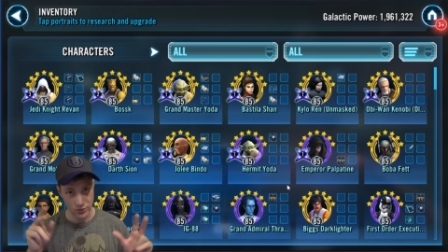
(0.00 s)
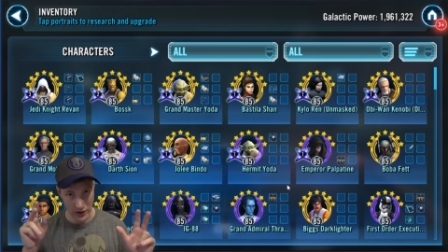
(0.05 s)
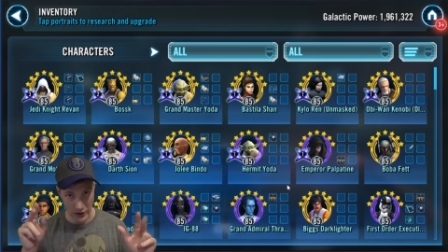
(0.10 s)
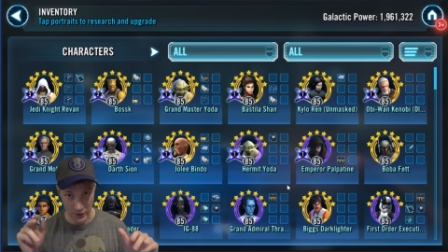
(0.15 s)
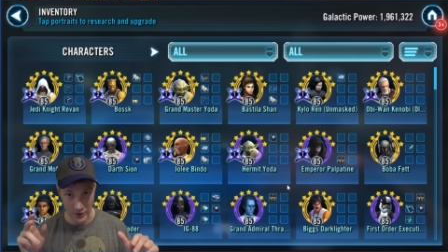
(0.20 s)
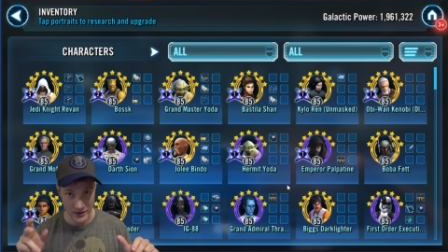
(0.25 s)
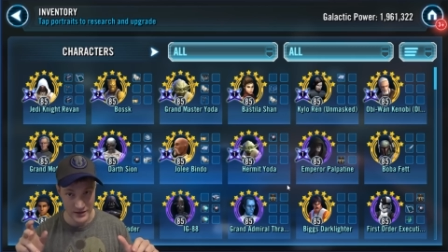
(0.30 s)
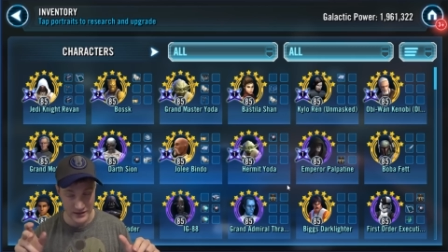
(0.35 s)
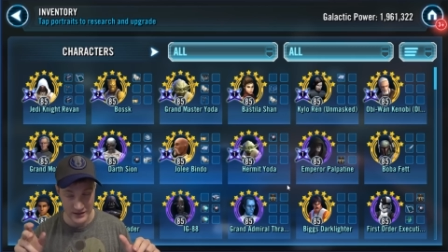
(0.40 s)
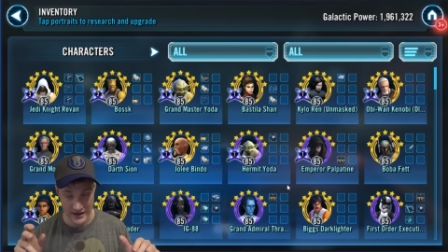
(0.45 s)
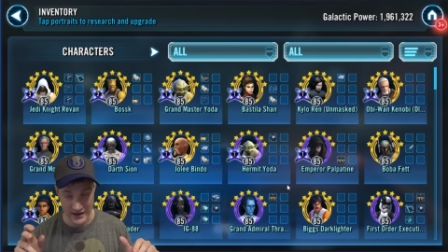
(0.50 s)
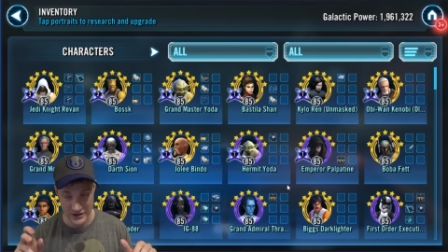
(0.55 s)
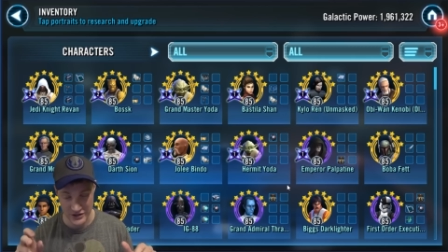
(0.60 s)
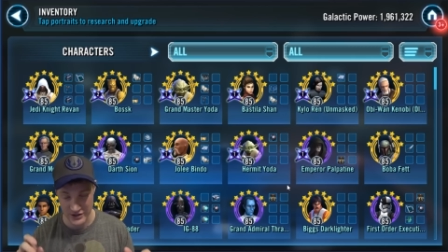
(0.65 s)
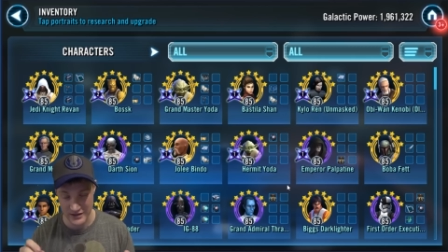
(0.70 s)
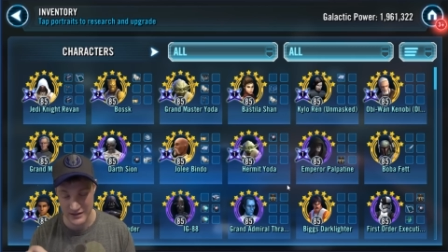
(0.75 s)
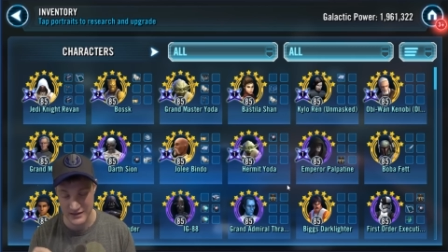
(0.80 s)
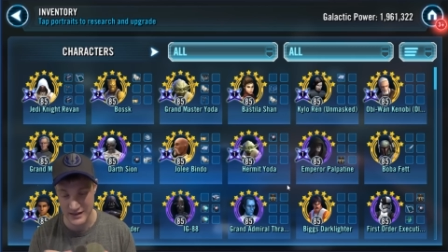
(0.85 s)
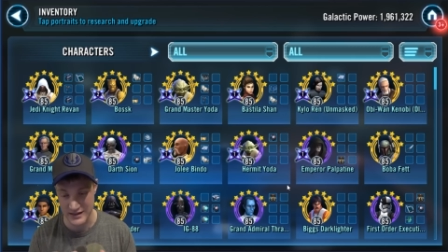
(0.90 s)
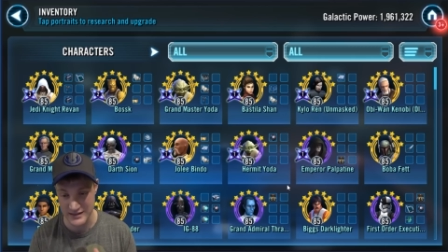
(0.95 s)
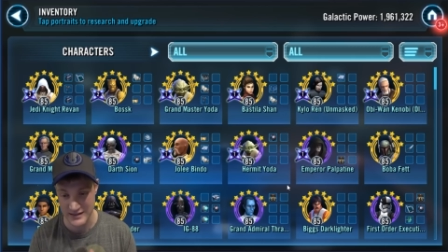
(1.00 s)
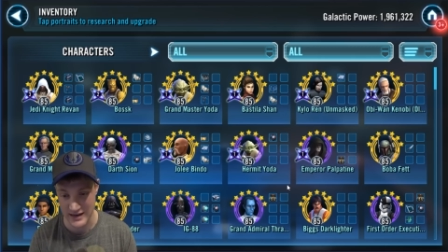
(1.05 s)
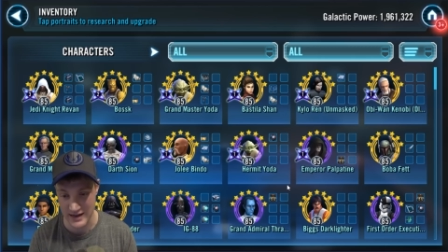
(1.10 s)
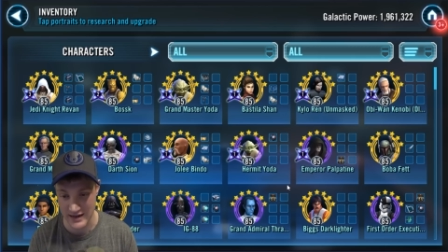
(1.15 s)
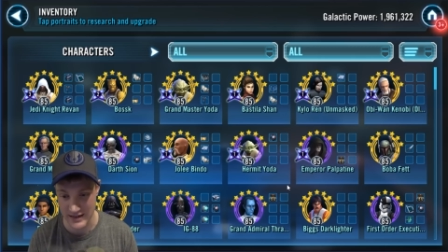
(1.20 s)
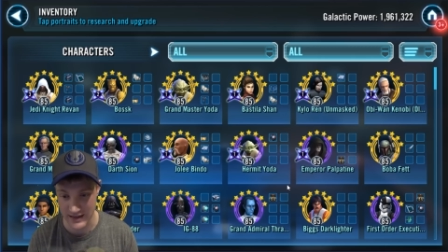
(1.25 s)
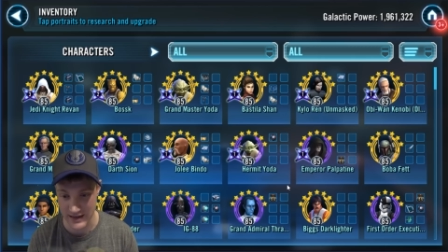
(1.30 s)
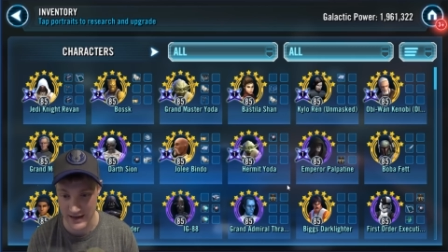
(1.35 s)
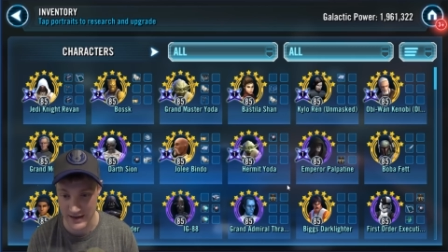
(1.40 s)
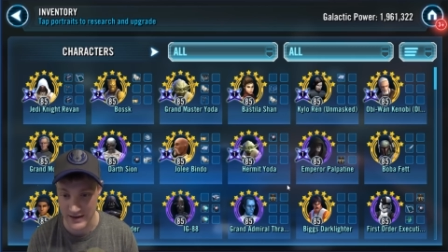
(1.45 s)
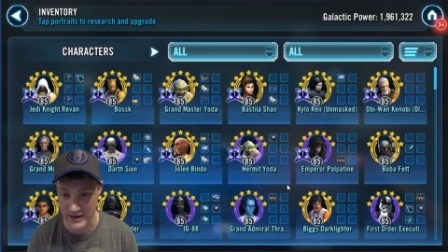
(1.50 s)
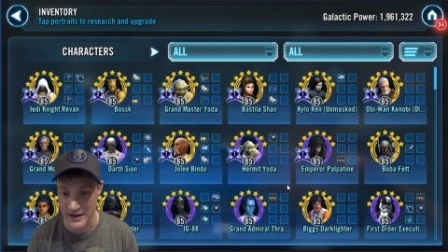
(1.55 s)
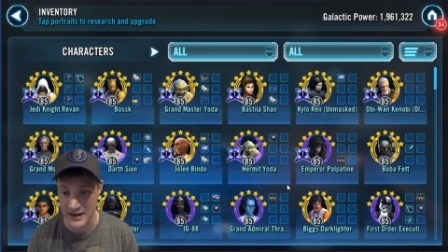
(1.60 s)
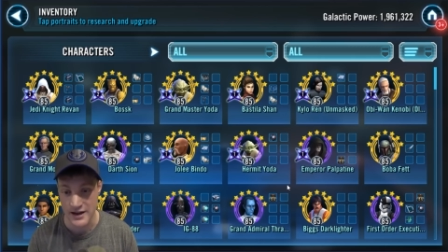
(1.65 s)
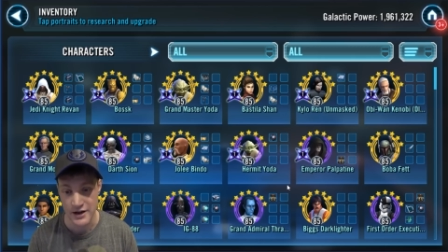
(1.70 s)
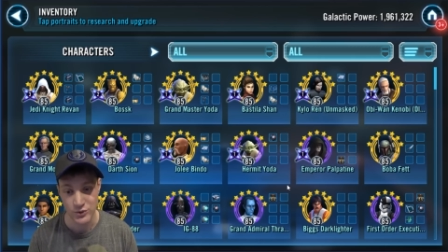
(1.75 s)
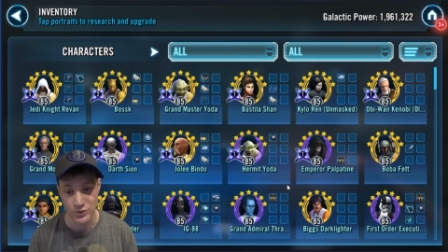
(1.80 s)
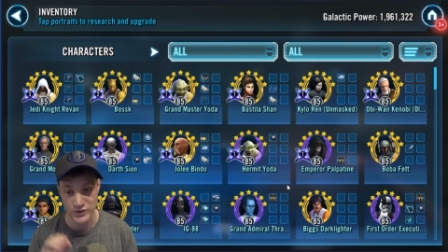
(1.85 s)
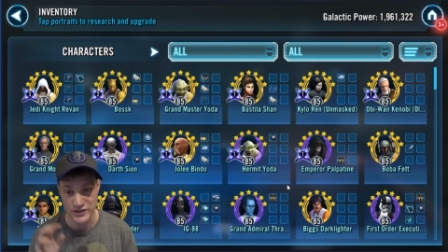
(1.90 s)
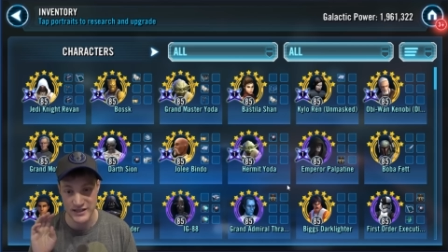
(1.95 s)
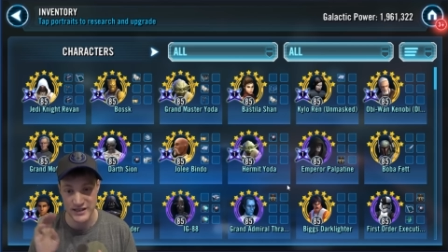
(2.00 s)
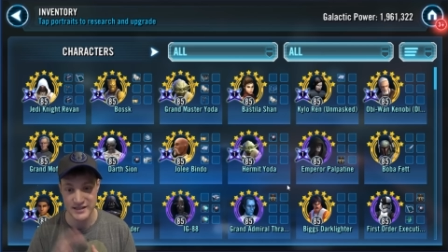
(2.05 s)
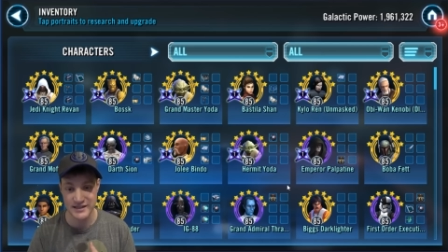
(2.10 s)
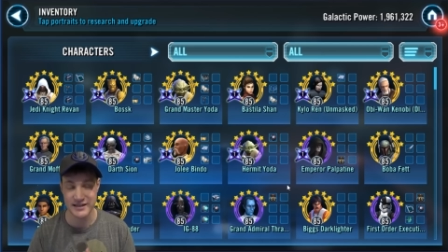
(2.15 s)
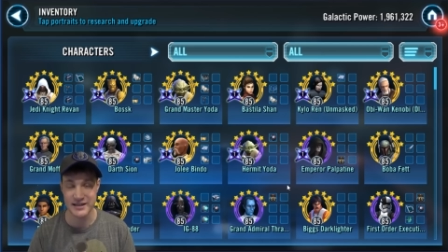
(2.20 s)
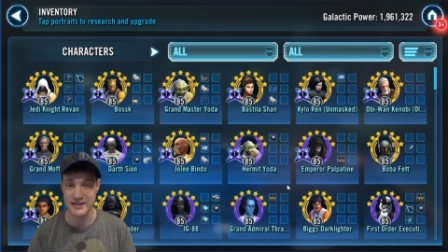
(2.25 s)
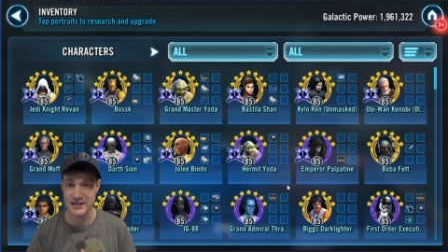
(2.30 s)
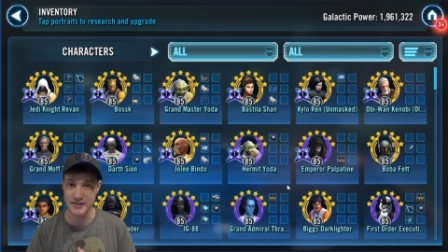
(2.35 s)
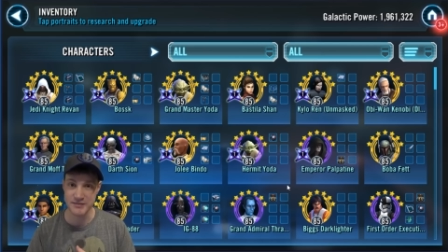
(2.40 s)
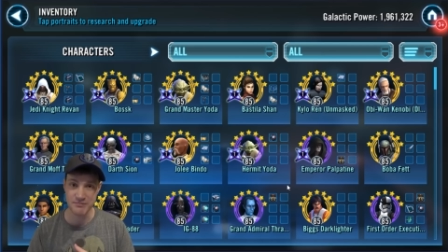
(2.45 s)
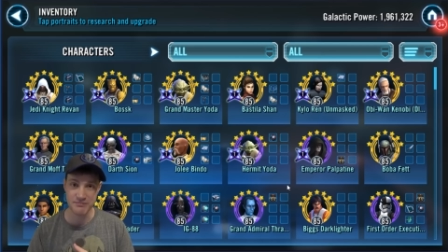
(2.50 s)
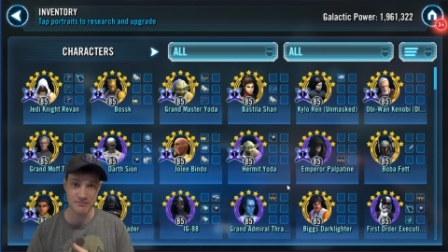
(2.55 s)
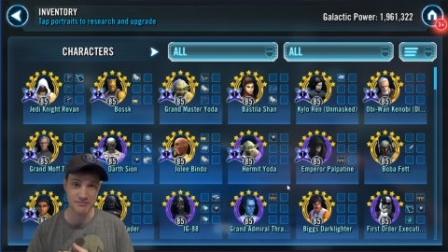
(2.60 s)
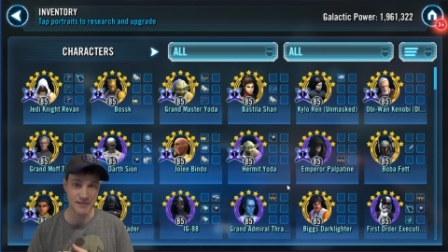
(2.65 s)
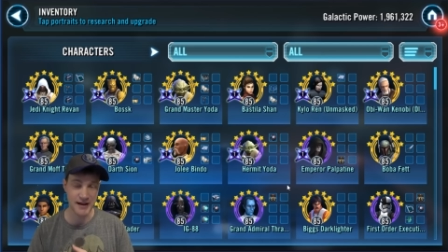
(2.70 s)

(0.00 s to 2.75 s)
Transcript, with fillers: Prioritization, as I say it again. Resistance.